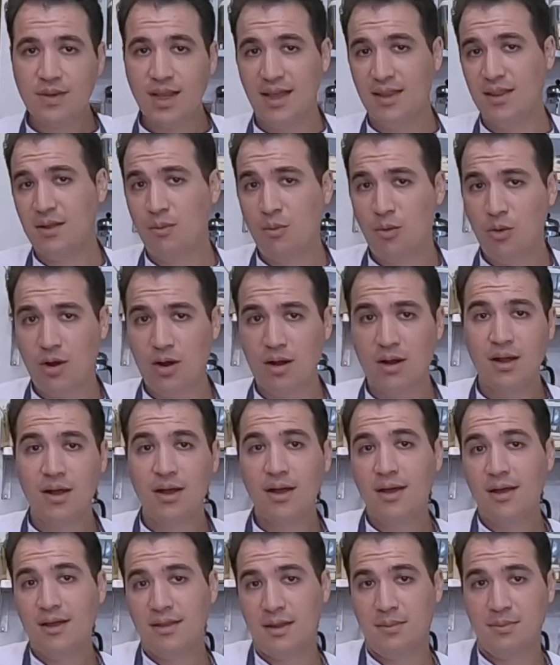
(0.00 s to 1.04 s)
And the more
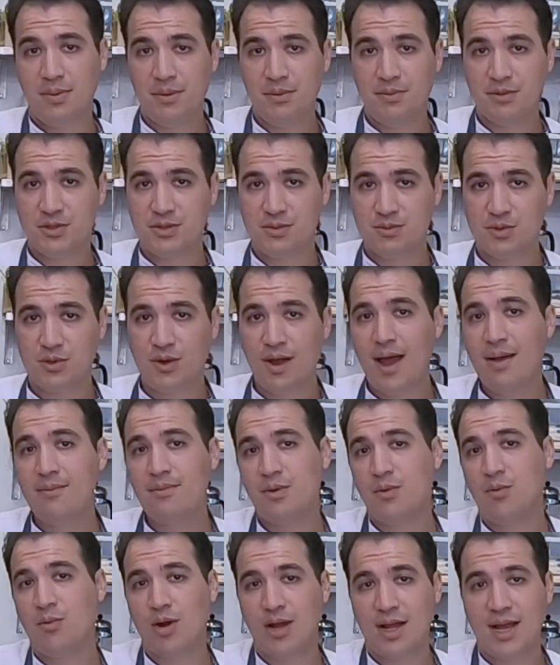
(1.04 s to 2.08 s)
that people subscribe,
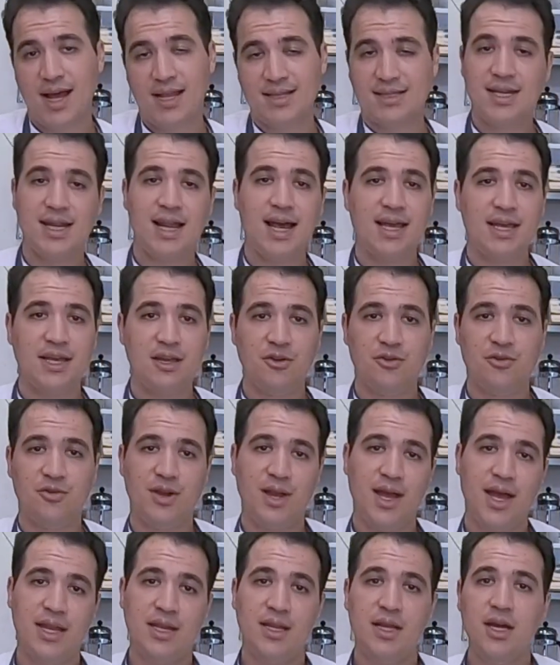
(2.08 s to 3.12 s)
the more content I can
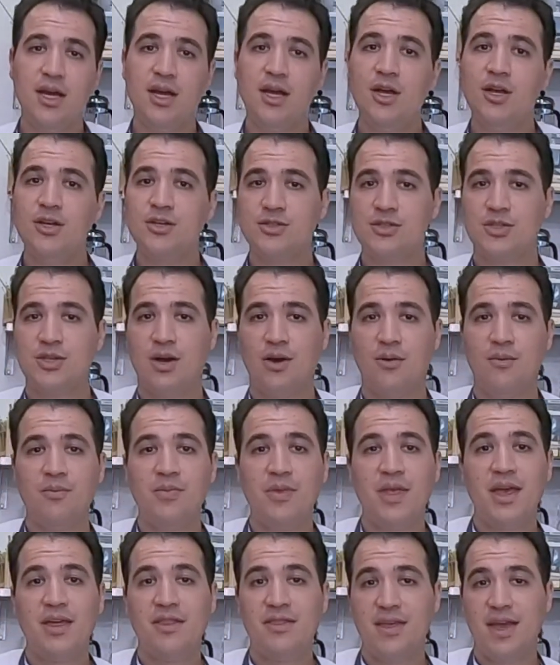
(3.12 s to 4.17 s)
create. So
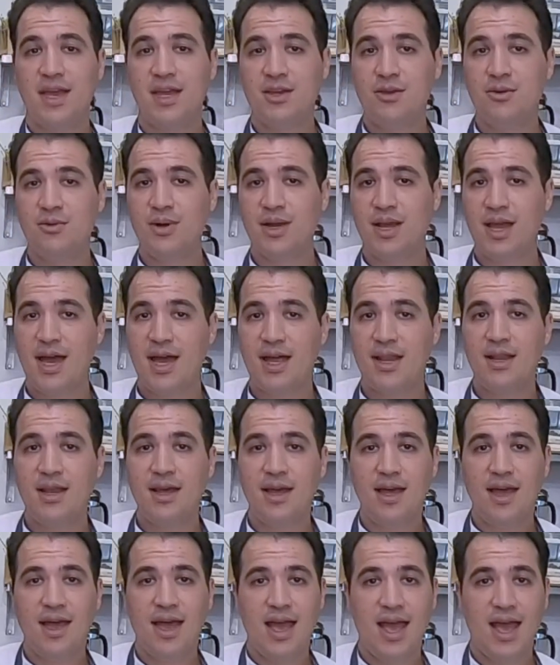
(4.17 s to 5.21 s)
thank you again.
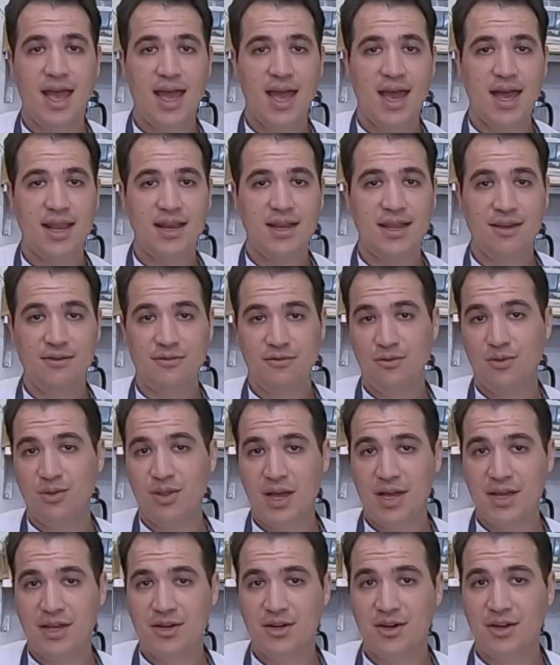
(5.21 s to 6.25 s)
And if you
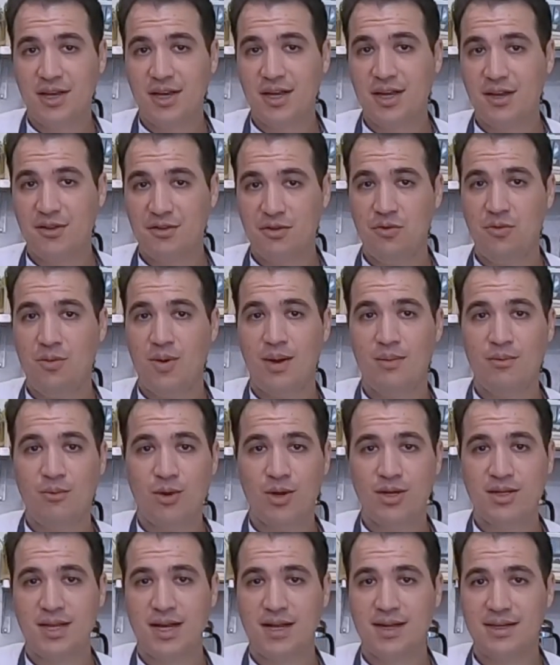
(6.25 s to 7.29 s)
like cooking and you want
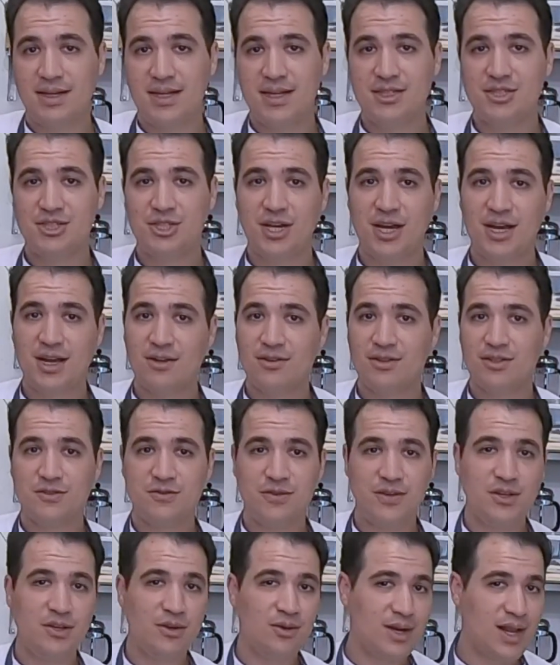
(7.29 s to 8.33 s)
more techniques, check out this
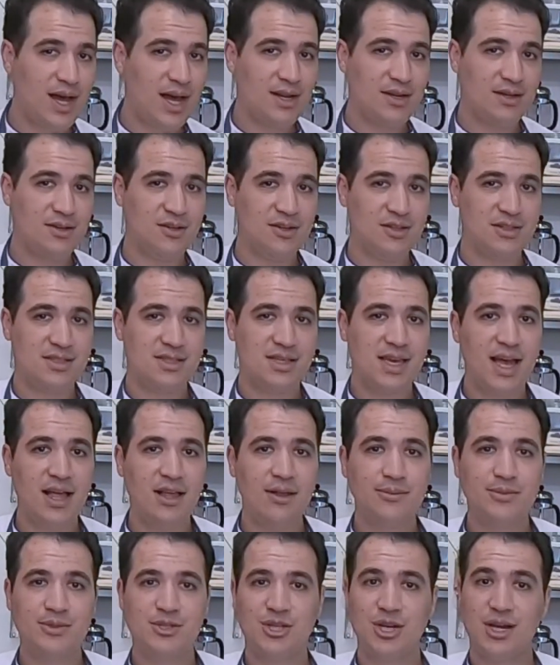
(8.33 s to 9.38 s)
video on how to cook
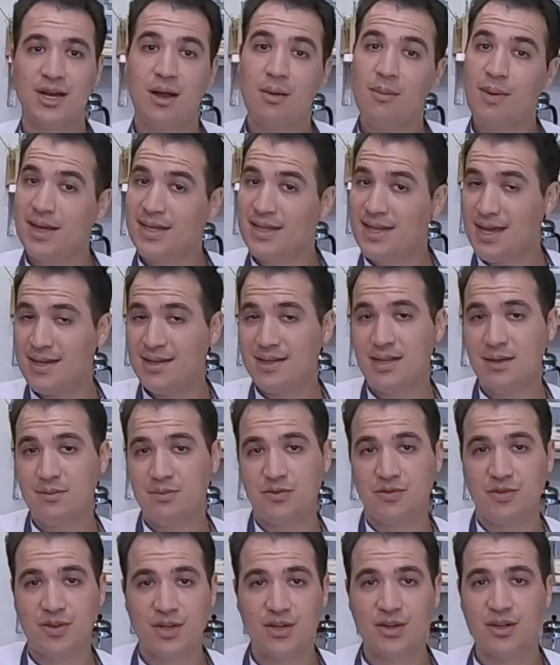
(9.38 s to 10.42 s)
scallops. Check out my 10
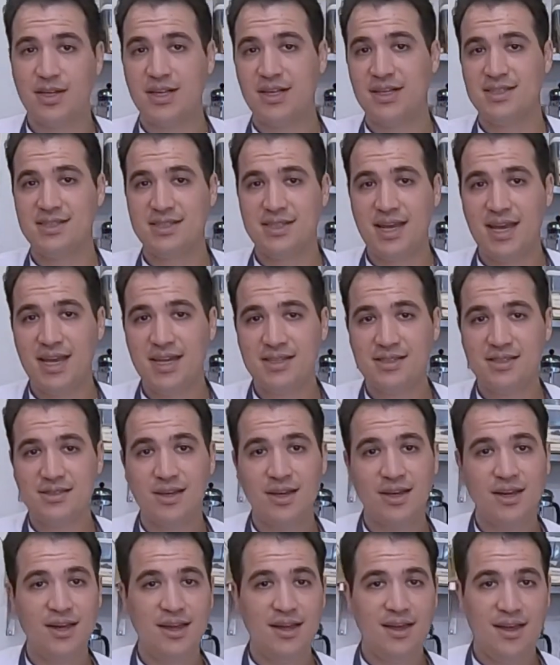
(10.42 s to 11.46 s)
tips for cooking steaks.
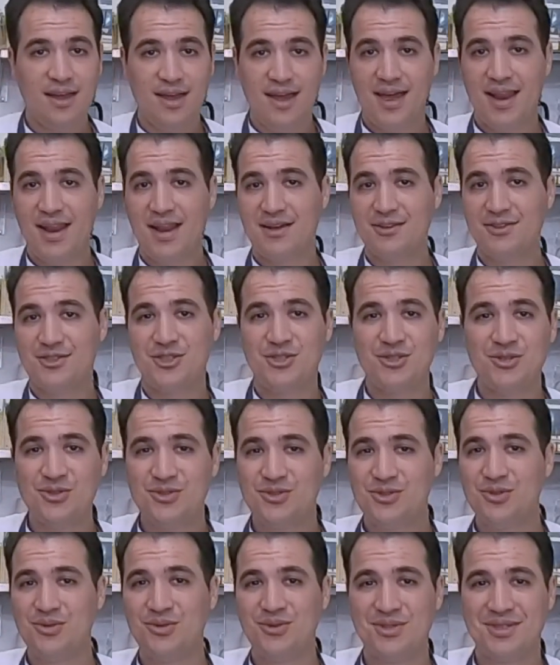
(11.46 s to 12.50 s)
And I'll see you
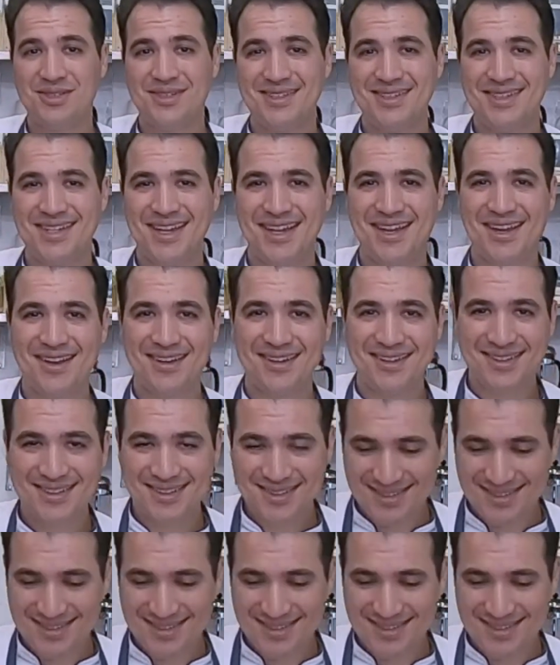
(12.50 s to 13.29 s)
soon. Take care.